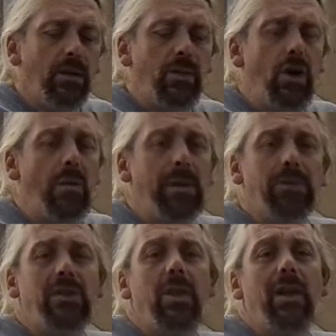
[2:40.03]
Normally
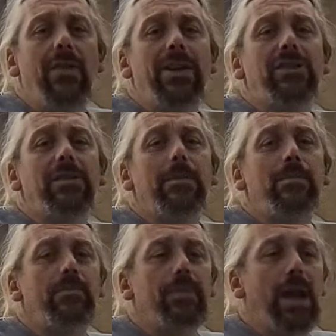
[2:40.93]
with something like this,
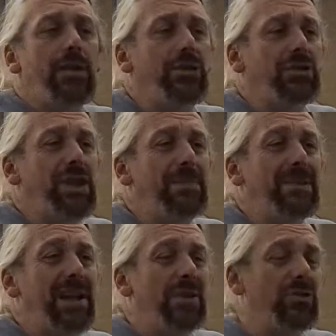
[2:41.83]
I just tip
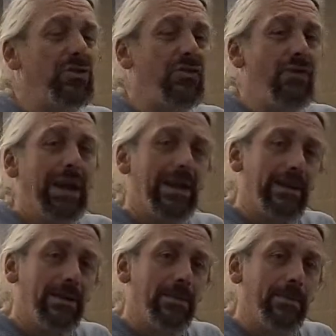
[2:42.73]
it out and drink
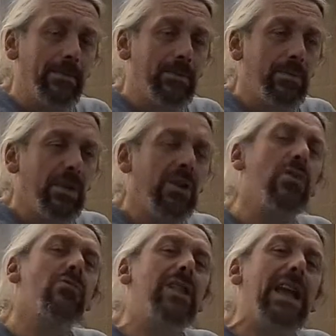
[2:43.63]
it. I
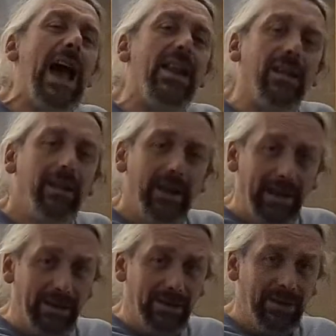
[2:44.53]
don't really
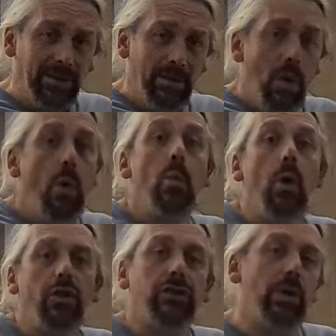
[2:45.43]
analyse
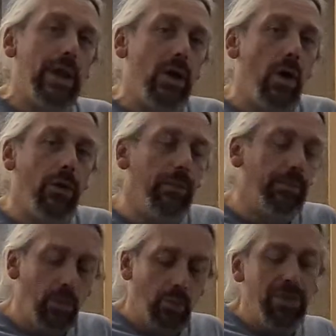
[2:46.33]
what's going on
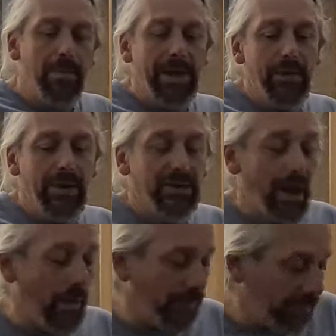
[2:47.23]
with the beer
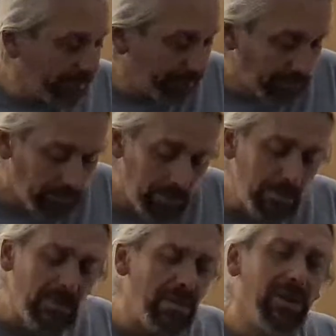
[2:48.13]
itself,
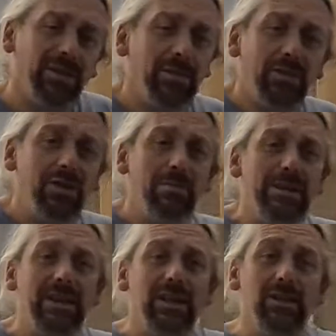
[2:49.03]
because I'm too
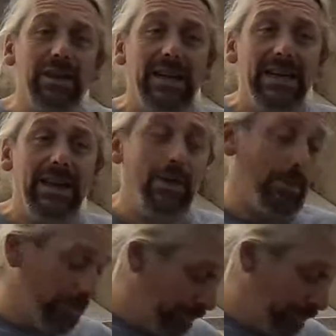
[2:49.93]
busy lugging it down,